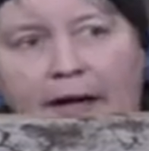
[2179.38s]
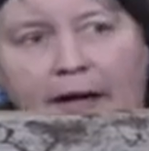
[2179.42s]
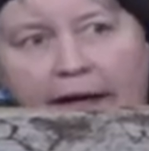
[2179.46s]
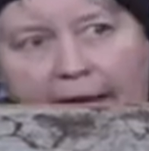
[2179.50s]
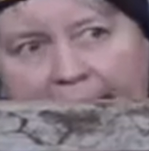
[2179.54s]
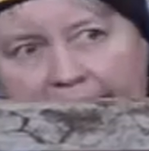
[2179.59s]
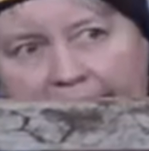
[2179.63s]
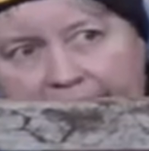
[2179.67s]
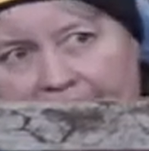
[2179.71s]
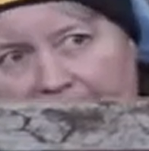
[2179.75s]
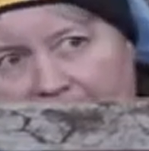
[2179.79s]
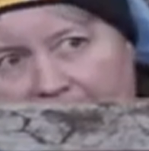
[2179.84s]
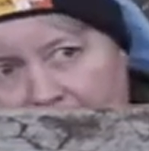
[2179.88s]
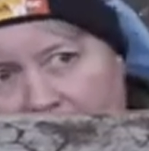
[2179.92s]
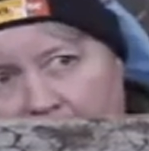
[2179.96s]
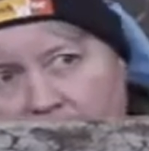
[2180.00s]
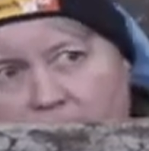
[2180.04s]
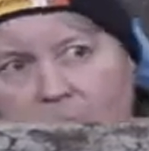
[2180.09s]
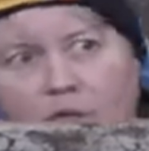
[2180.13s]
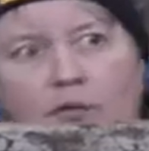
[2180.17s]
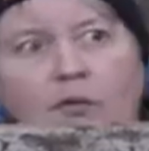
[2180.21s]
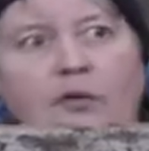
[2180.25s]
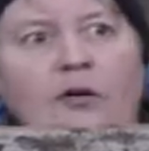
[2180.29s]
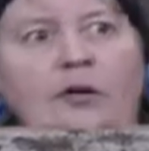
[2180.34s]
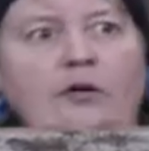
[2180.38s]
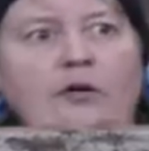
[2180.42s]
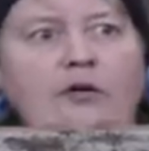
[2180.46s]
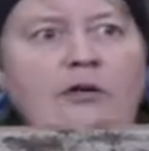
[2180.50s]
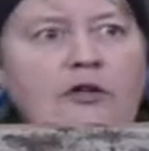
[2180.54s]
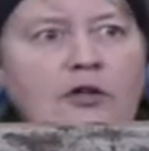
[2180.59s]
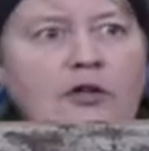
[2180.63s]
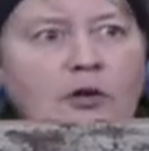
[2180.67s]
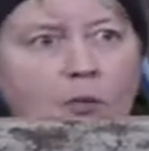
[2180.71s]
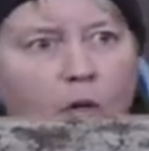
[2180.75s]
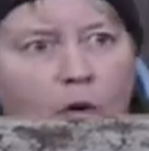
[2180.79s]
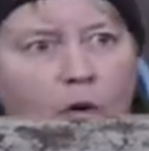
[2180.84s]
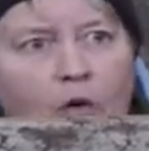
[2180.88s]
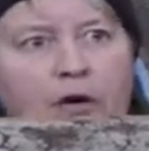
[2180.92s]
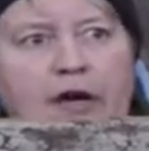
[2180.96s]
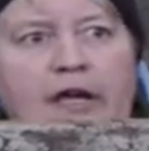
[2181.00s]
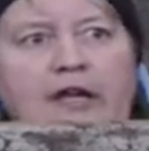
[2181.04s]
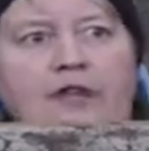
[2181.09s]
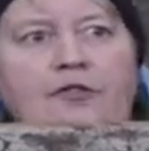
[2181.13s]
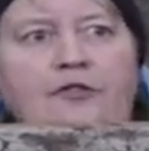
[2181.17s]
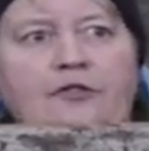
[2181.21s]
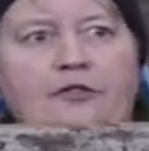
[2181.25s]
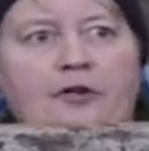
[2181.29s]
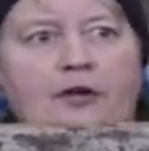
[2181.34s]
and then you're
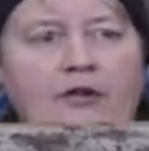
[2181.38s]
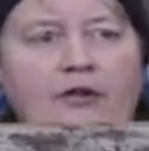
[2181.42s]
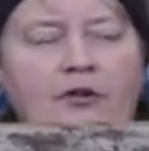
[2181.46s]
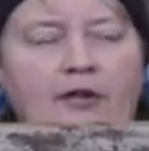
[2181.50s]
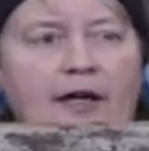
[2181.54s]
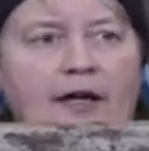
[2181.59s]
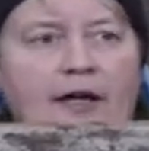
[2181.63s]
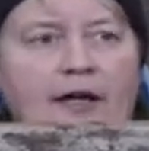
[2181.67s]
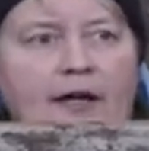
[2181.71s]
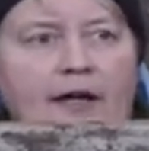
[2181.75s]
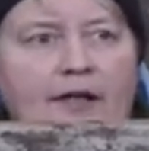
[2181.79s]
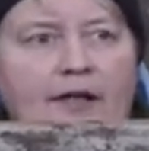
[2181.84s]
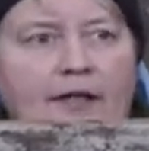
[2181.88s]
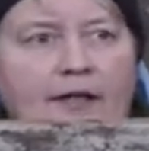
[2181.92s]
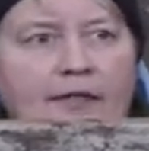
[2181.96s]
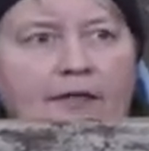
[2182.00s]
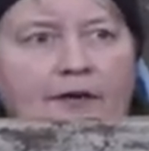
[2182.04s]
walking through the,